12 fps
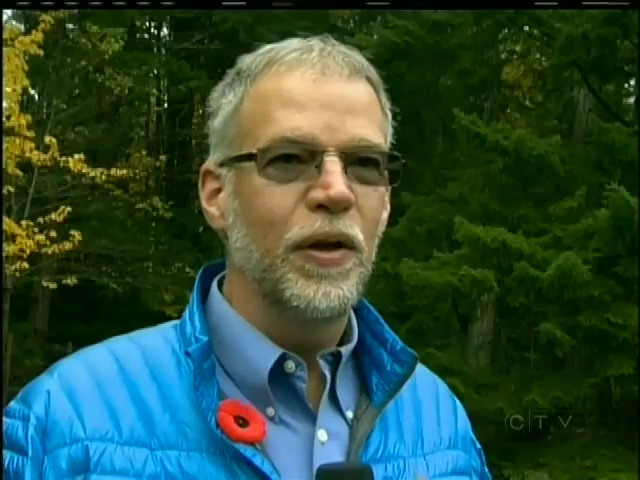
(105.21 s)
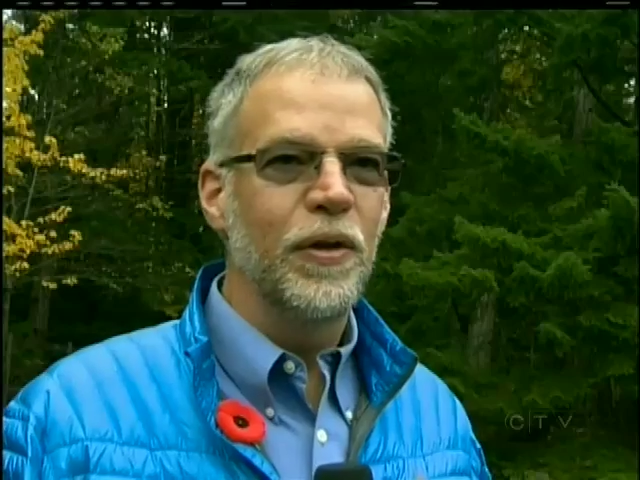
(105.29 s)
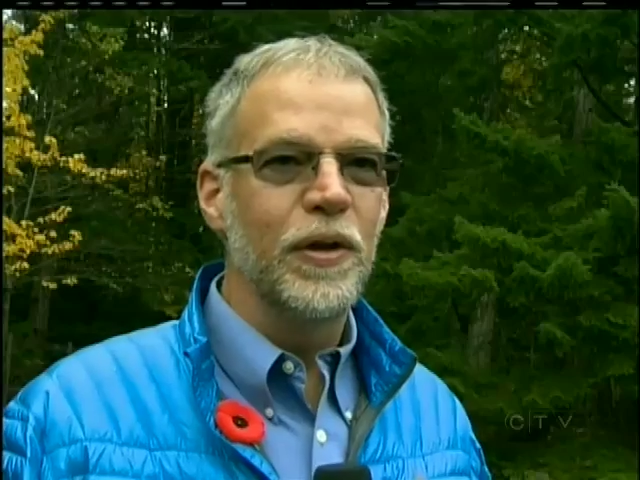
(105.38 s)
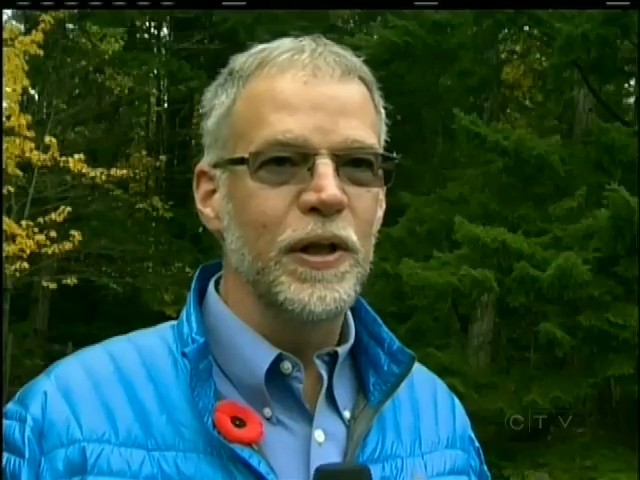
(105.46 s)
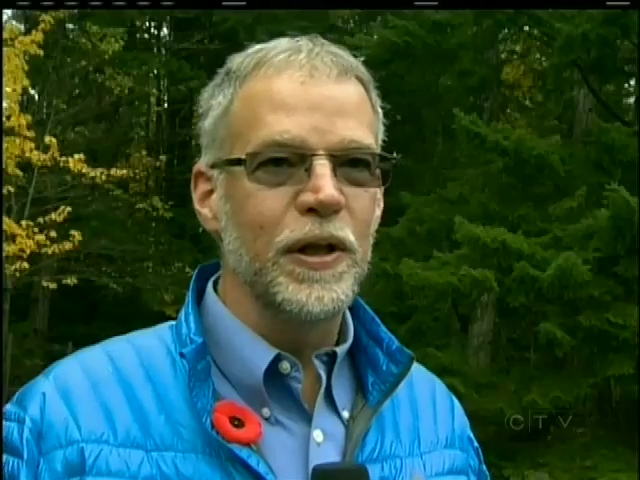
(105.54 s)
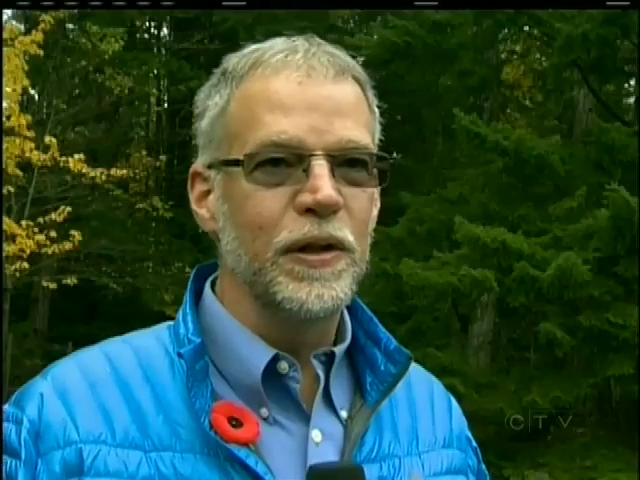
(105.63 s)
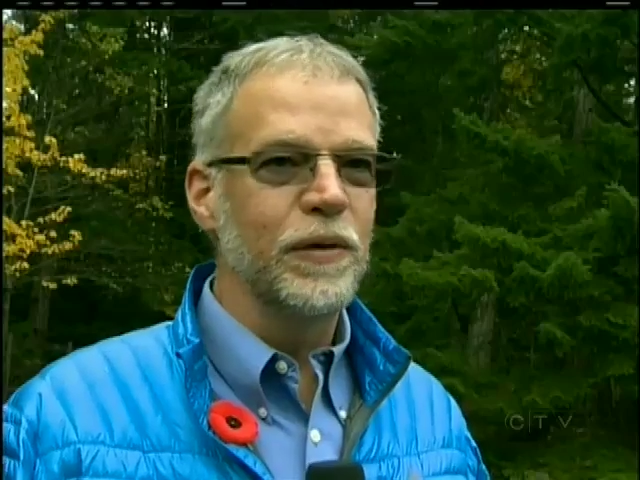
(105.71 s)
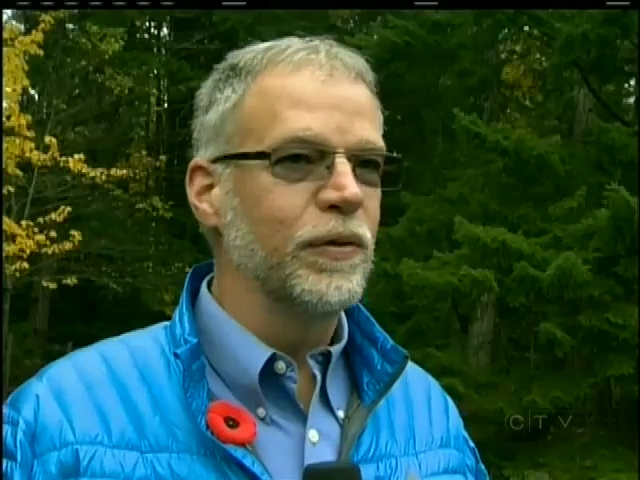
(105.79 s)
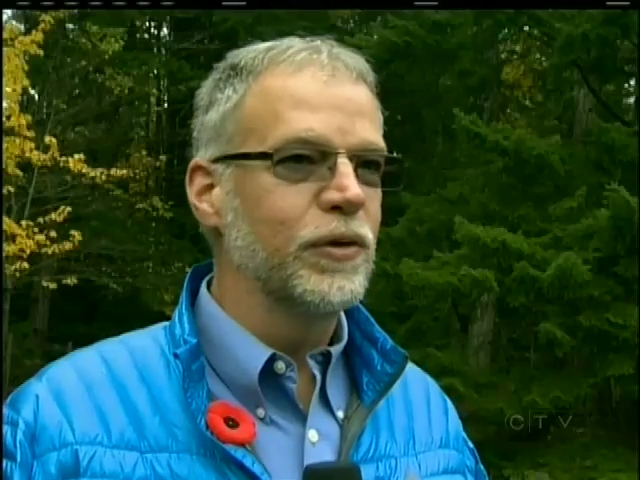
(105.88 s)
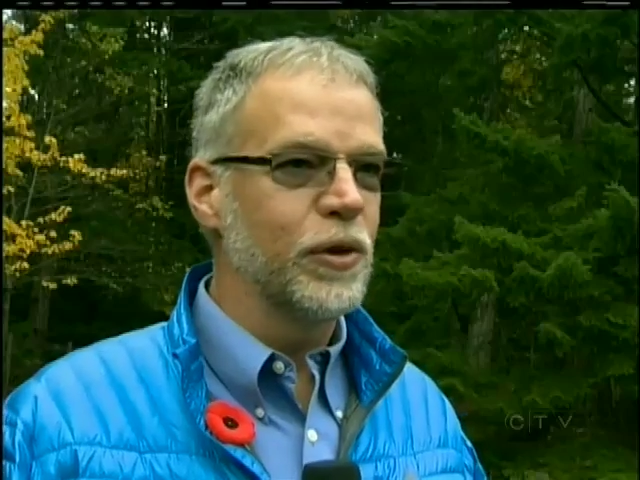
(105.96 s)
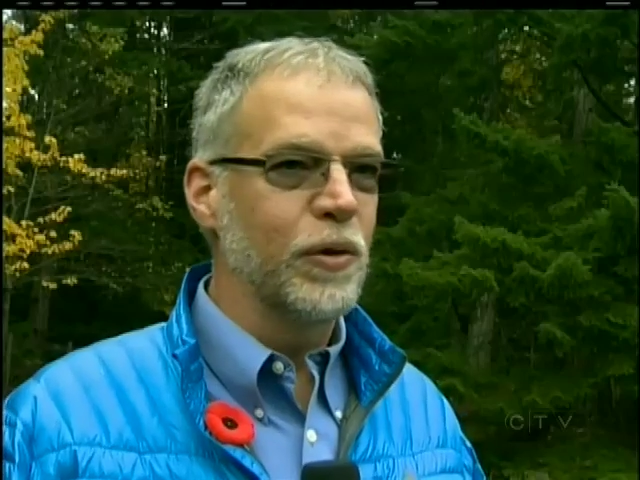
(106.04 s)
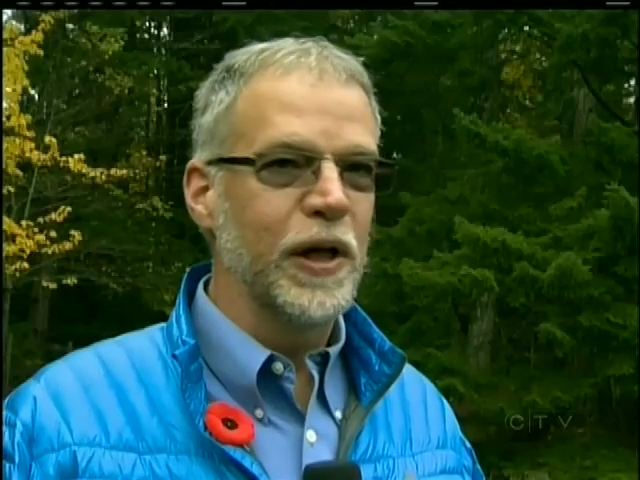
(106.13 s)
The
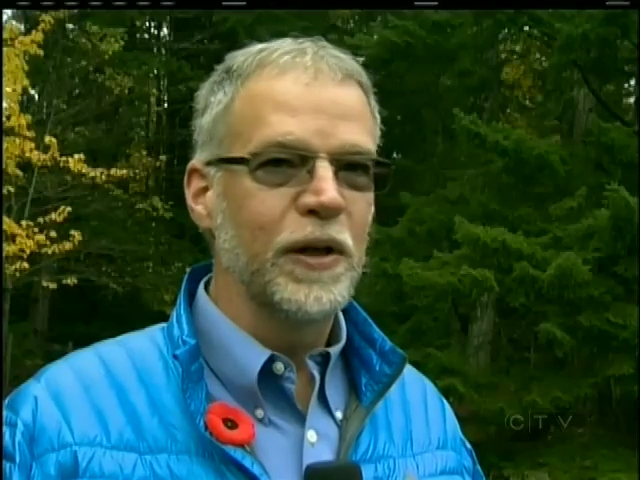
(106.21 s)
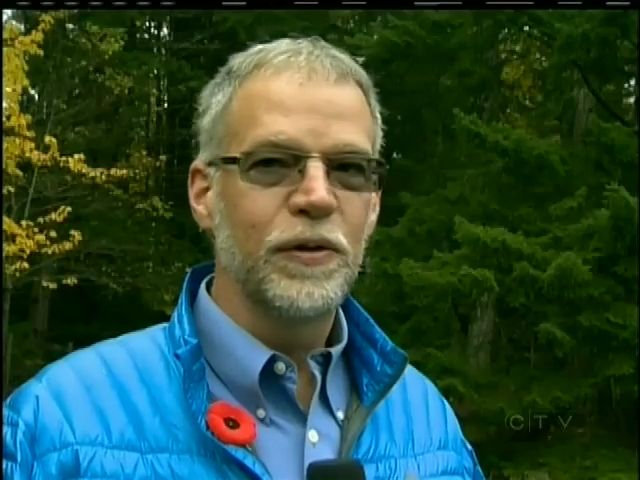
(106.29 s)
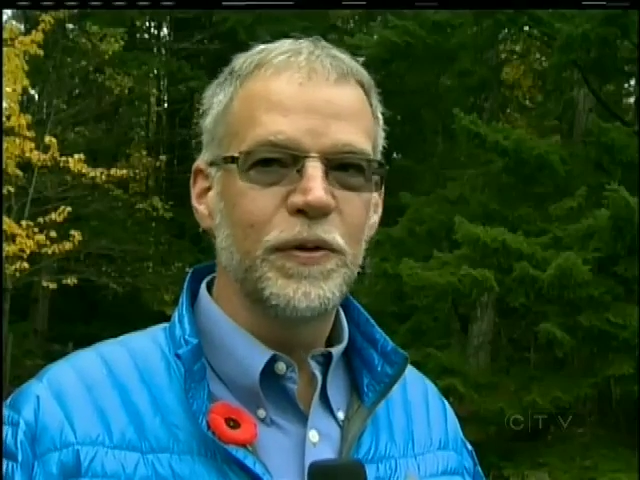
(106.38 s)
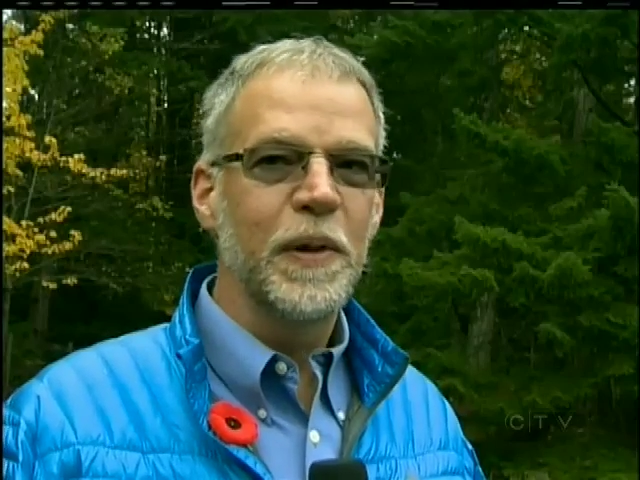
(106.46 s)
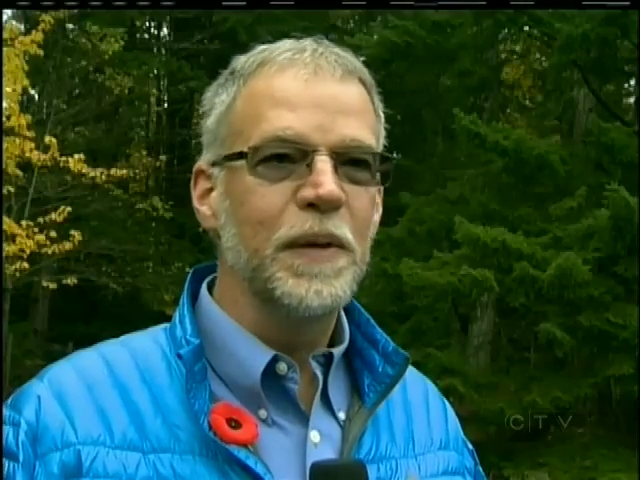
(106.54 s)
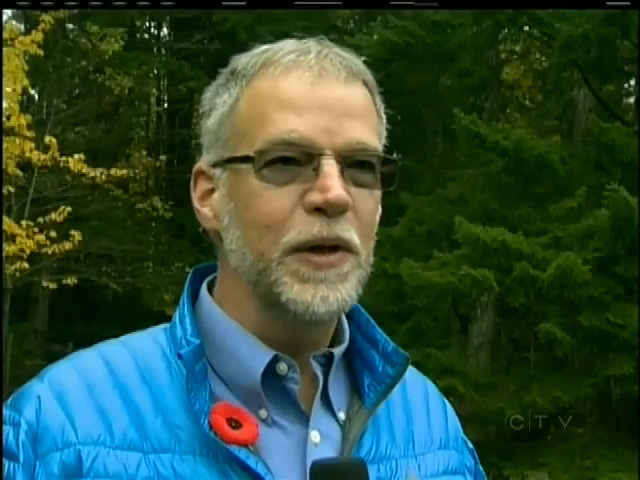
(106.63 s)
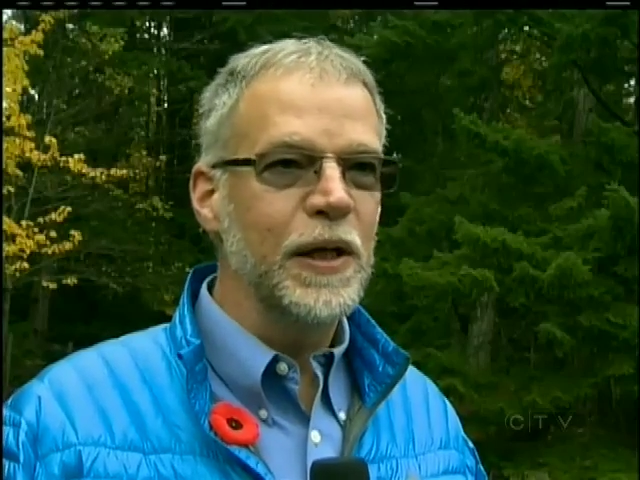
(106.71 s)
trails may be